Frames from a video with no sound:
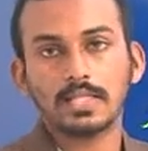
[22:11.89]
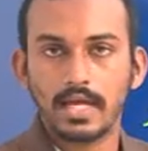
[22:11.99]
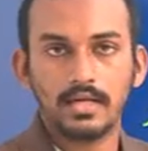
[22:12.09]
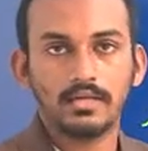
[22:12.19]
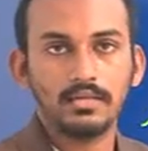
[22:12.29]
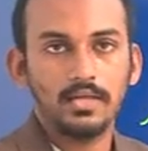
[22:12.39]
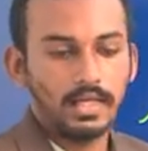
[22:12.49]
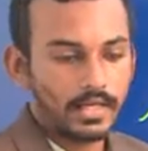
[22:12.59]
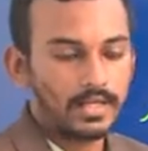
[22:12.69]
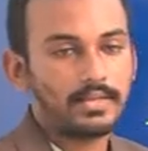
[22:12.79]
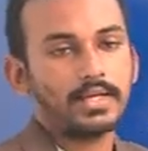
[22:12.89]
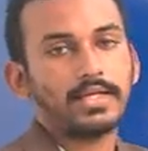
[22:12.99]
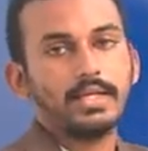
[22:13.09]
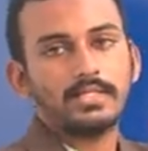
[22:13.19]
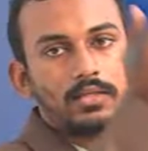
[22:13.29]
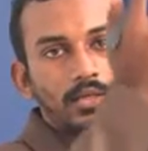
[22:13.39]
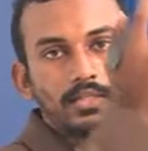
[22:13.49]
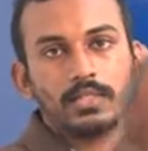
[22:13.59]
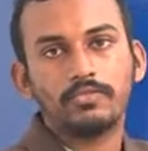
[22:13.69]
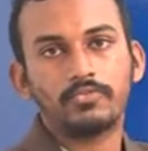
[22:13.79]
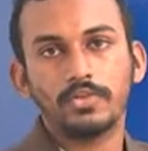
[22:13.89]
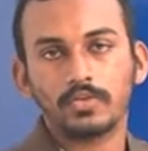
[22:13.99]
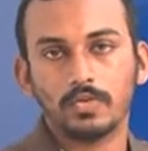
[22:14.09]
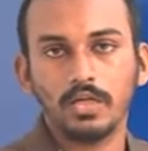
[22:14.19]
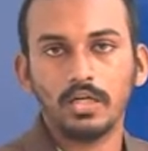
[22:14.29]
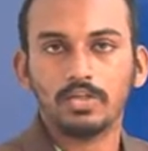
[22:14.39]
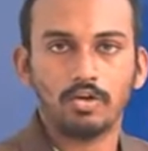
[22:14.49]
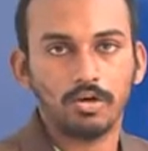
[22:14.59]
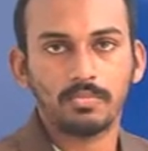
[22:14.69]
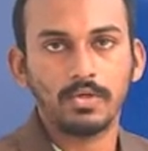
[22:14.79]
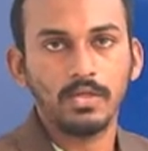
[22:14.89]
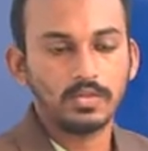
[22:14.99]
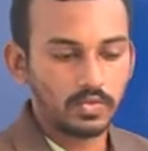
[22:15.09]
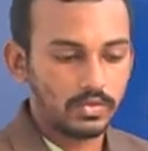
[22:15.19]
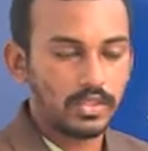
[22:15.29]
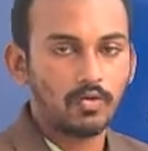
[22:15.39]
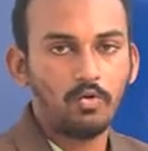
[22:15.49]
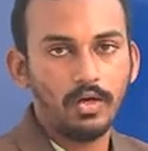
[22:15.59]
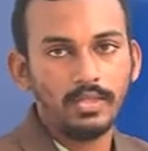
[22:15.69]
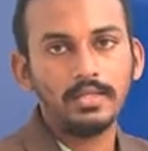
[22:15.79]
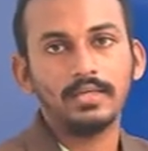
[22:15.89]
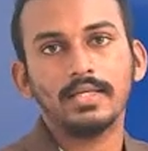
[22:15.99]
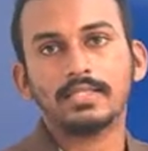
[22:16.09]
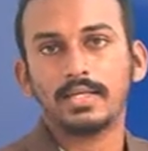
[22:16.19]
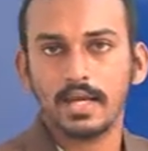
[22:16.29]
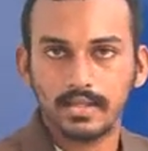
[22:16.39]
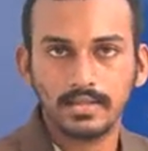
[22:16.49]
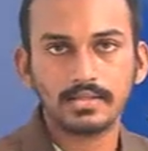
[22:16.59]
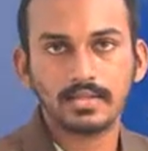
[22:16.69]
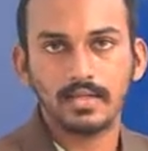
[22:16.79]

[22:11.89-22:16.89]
Again, the casing is lifted to the top, so there only a sand is left.